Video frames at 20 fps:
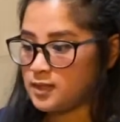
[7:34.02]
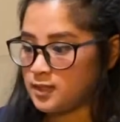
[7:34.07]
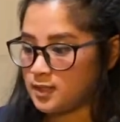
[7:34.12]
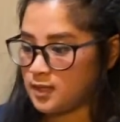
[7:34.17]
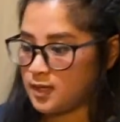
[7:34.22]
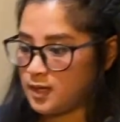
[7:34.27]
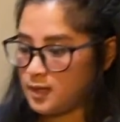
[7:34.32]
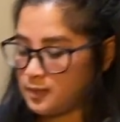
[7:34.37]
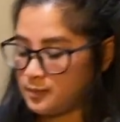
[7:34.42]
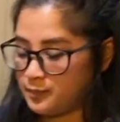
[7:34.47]
the
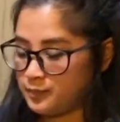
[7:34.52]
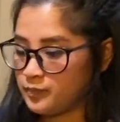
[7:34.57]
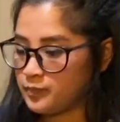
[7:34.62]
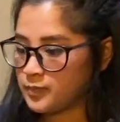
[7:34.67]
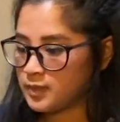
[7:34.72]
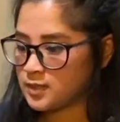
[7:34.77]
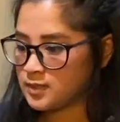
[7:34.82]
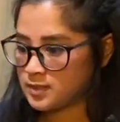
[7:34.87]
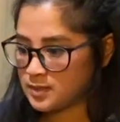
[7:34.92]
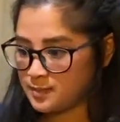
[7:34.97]

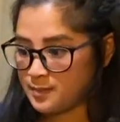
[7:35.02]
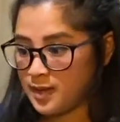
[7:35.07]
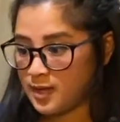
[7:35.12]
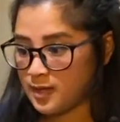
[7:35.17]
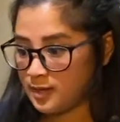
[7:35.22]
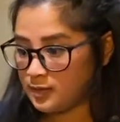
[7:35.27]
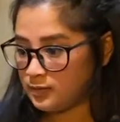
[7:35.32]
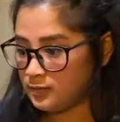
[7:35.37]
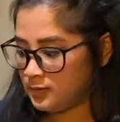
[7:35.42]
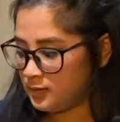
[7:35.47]

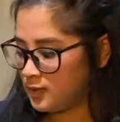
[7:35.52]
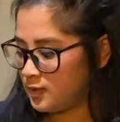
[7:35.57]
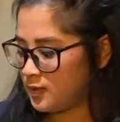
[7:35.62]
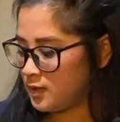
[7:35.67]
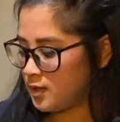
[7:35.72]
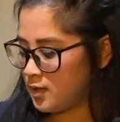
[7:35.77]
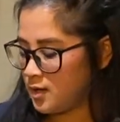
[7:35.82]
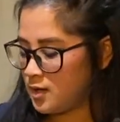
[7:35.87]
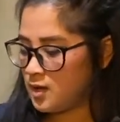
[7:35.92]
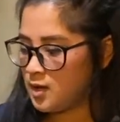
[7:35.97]
smell,
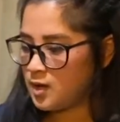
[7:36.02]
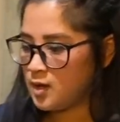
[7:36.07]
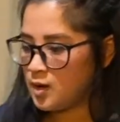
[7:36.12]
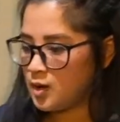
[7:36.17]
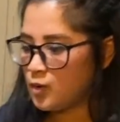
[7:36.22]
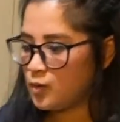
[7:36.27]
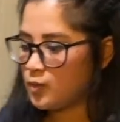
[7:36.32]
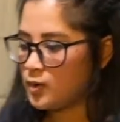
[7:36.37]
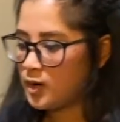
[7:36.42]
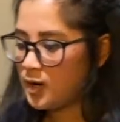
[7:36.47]

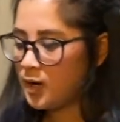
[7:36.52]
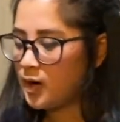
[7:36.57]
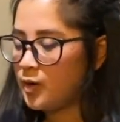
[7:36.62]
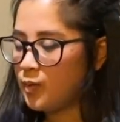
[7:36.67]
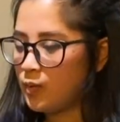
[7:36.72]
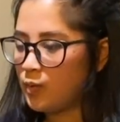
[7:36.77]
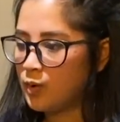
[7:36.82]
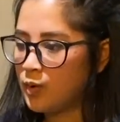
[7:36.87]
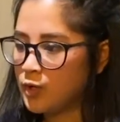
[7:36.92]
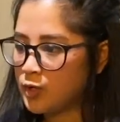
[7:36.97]
where
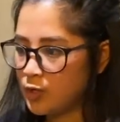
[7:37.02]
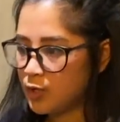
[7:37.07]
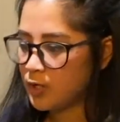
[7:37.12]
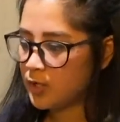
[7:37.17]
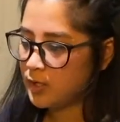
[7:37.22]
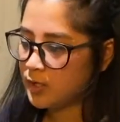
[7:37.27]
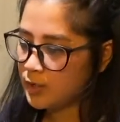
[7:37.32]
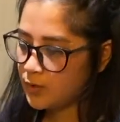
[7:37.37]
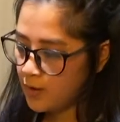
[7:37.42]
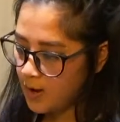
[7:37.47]
you're
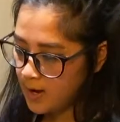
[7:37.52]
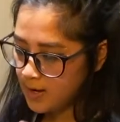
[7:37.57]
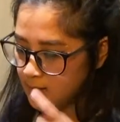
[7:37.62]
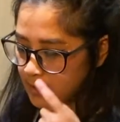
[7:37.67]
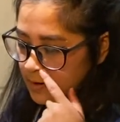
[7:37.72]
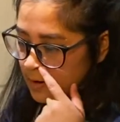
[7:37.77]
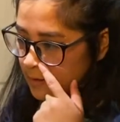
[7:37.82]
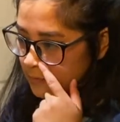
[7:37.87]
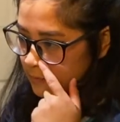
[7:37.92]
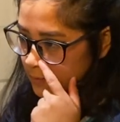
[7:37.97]
gonna go ahead
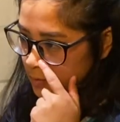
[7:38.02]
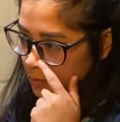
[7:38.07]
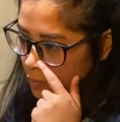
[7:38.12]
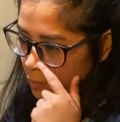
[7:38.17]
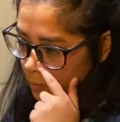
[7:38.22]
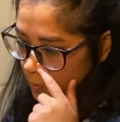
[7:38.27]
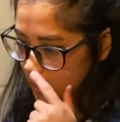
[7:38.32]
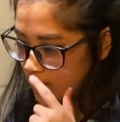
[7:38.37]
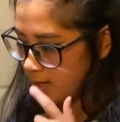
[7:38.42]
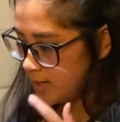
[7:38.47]
and cover
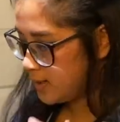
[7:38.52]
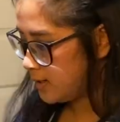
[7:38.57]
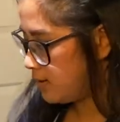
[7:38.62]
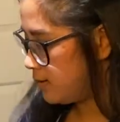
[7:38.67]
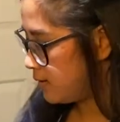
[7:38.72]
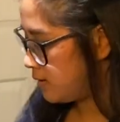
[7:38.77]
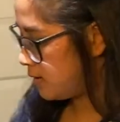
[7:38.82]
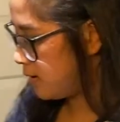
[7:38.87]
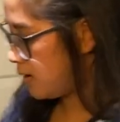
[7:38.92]
one